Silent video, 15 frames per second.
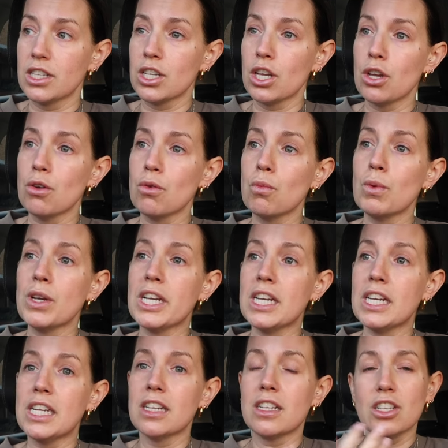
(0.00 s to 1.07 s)
So
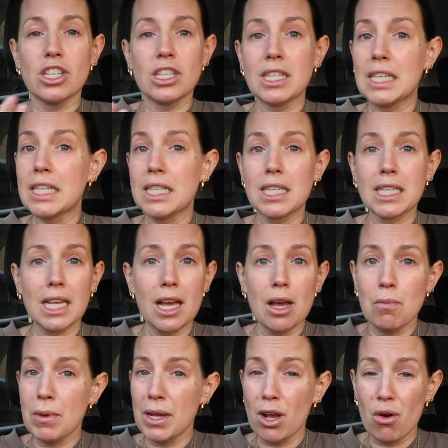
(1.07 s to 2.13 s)
we just needed to get
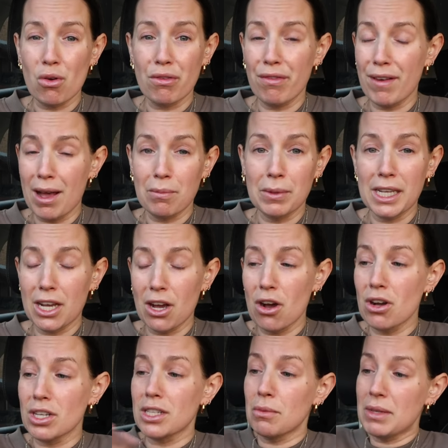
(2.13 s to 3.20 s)
a big old family
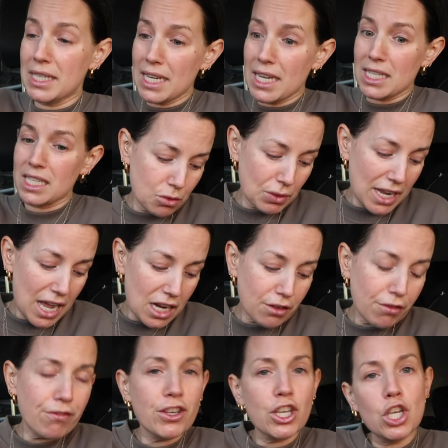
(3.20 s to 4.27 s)
car, so we did. We had
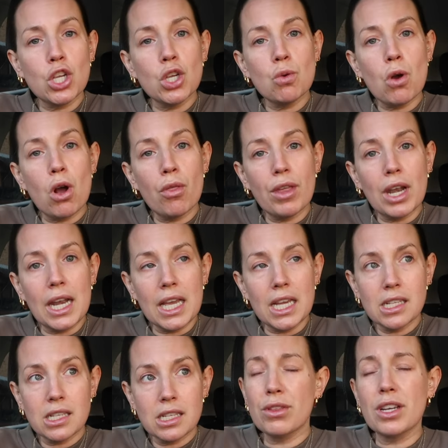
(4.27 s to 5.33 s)
a few on the
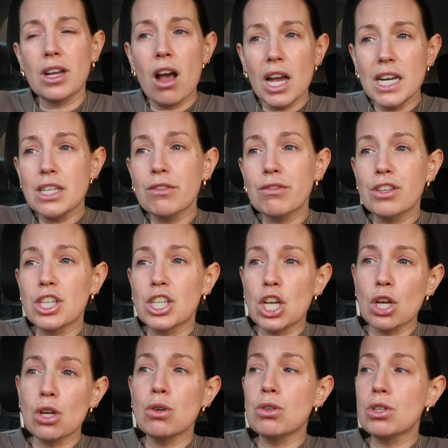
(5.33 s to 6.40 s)
list. The kind of
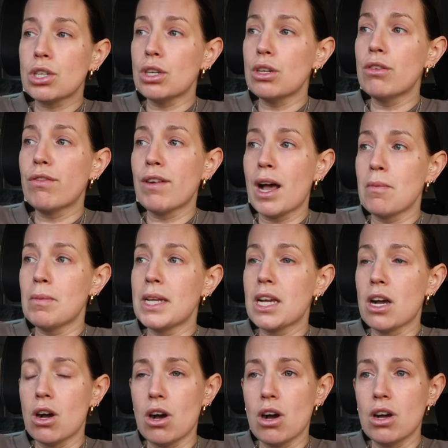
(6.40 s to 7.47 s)
go-to family
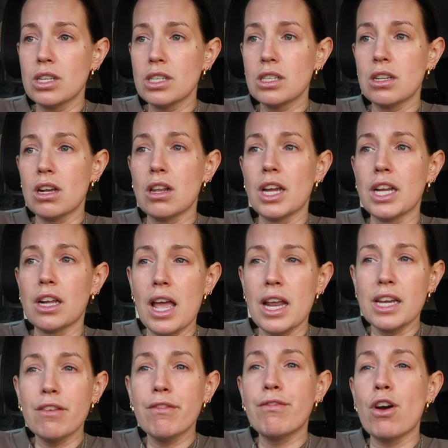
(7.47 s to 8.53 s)
cars are like
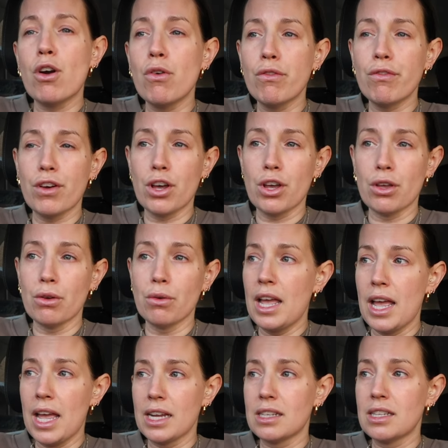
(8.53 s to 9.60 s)
any Volvo
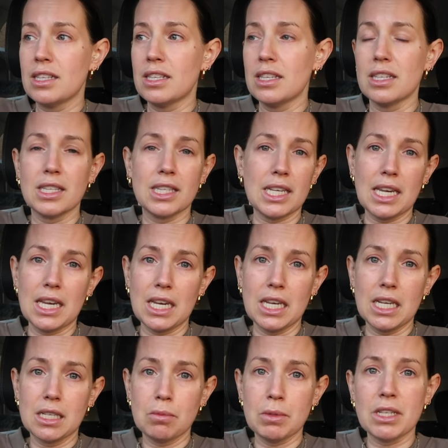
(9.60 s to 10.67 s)

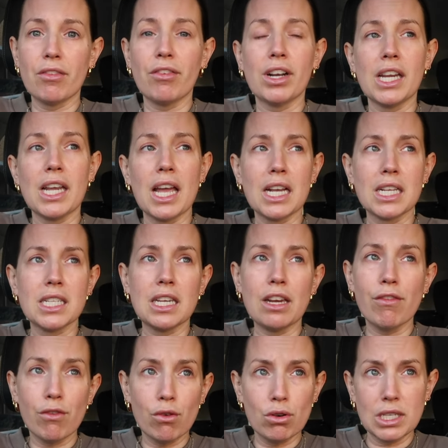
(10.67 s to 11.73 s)
XC, specifically
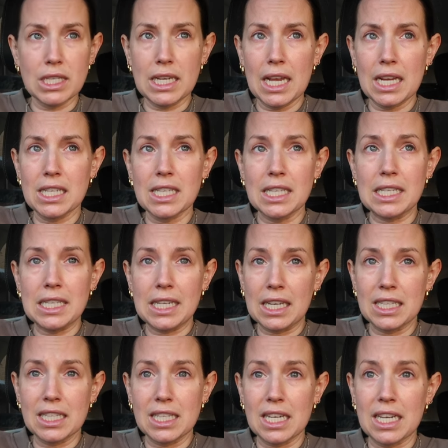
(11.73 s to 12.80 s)
XC40,
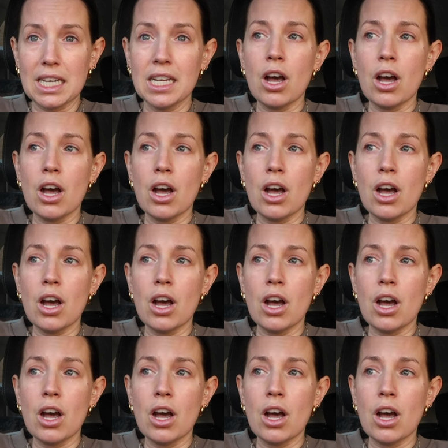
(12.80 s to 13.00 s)
XC60.